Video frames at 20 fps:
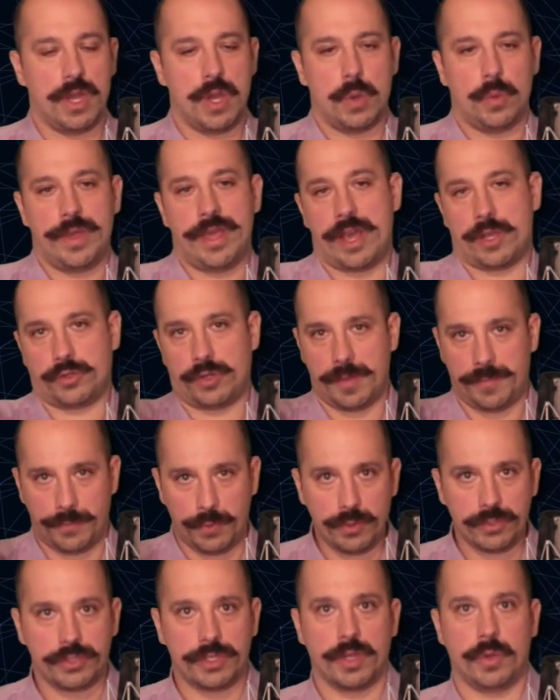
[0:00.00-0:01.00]
we actually
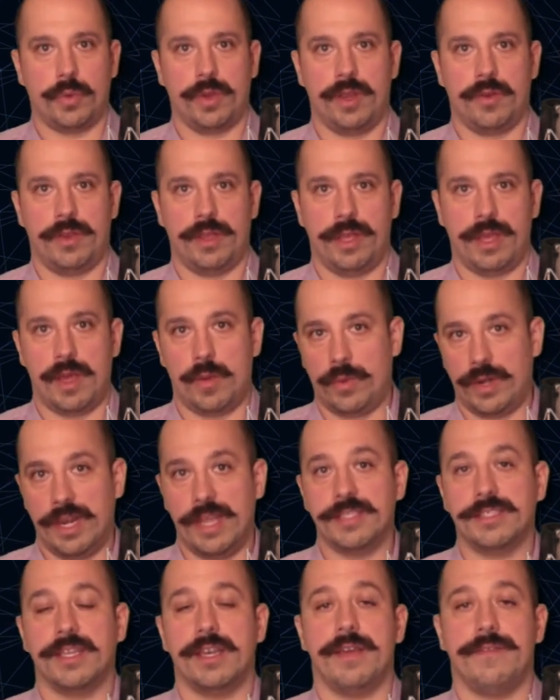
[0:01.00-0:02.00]
push the query and we
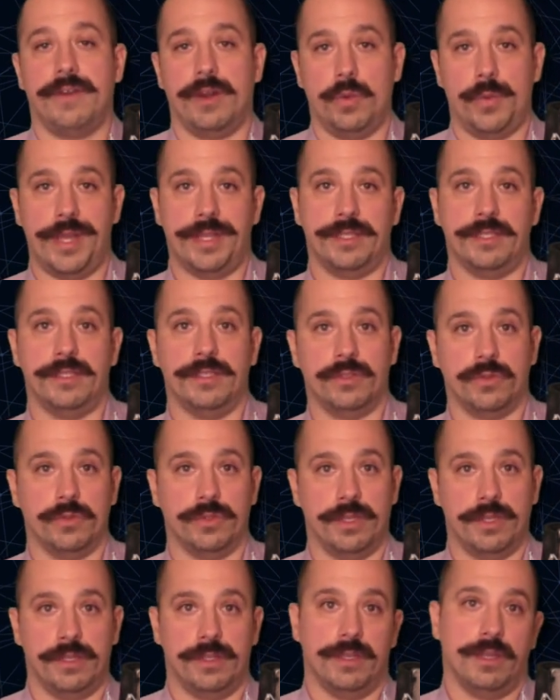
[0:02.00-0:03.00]
lazily evaluate it into
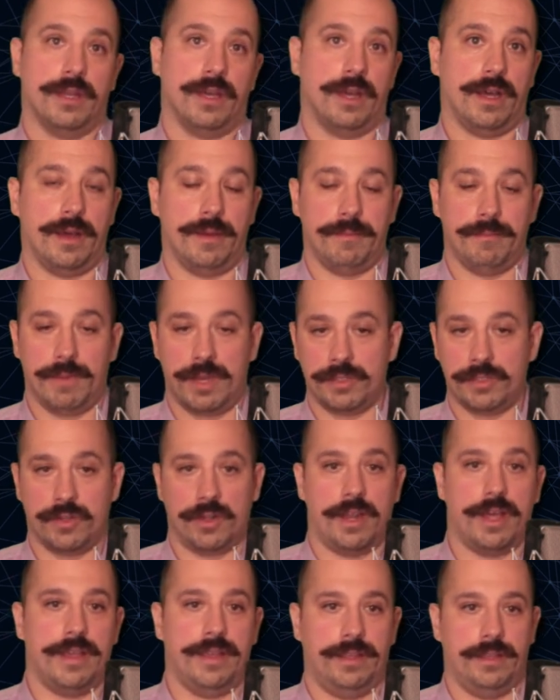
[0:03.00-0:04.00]
the
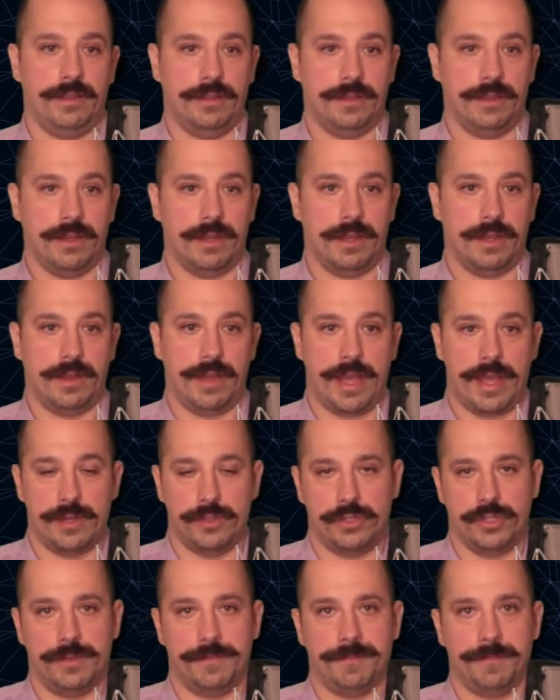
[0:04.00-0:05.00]
underlying
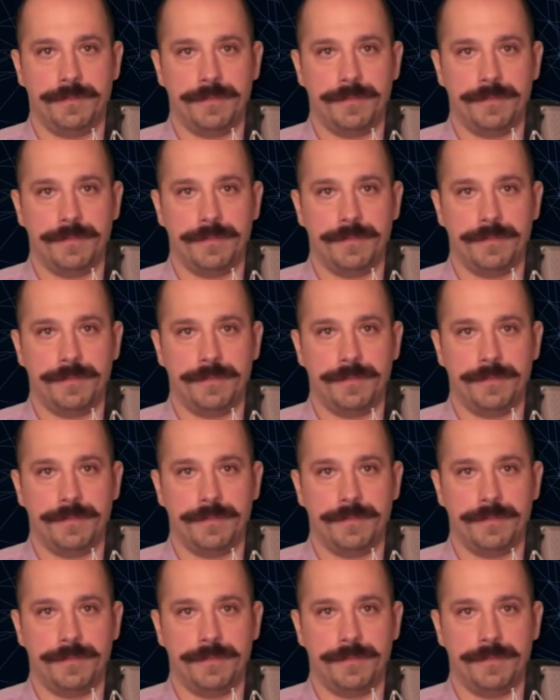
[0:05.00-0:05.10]
engine.